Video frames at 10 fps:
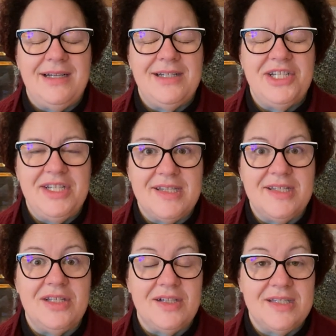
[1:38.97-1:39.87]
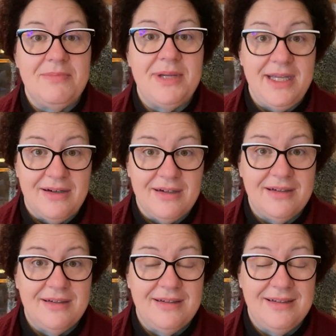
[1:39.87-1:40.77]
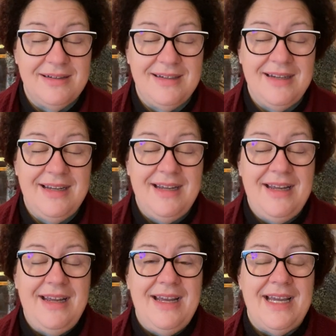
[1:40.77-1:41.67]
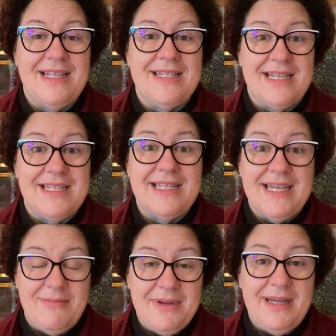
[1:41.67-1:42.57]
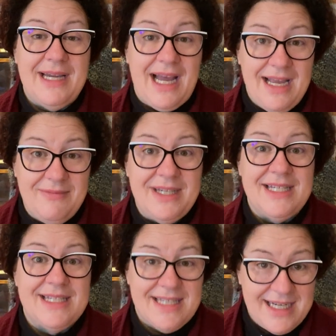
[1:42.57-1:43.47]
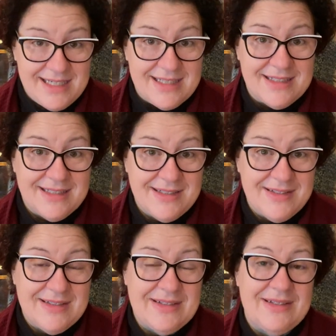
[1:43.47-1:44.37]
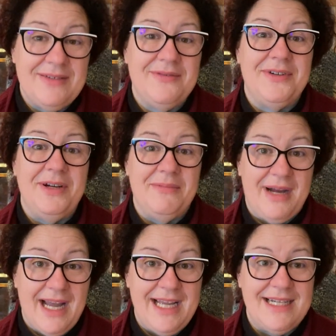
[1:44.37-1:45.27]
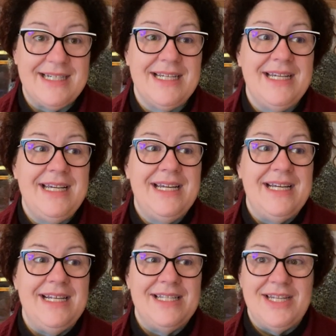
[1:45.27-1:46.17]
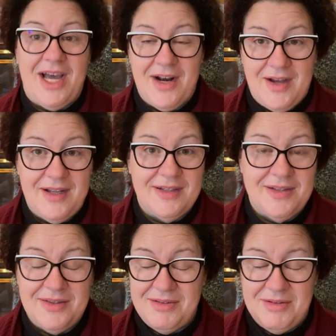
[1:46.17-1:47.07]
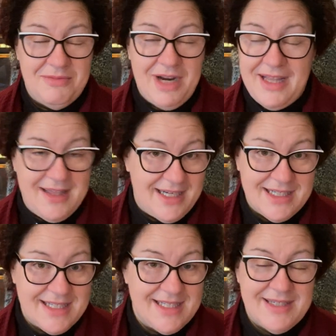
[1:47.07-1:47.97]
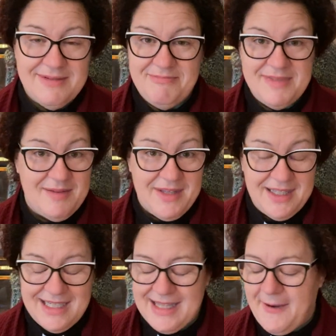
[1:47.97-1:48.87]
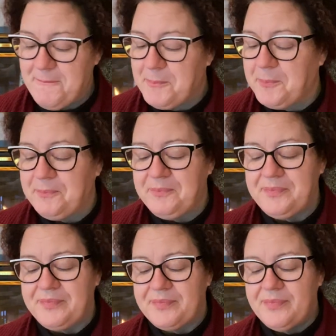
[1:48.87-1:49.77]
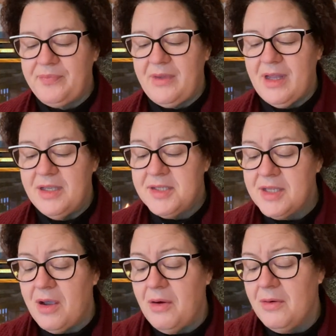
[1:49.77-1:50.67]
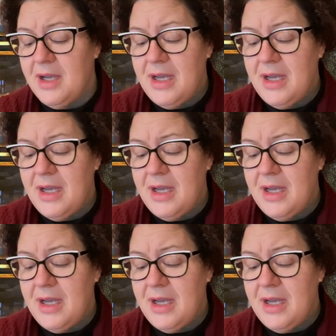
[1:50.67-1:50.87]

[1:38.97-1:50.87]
Jesus looks at Peter and says, get behind me, Satan, for your mind is not on the right things. Something like that. So,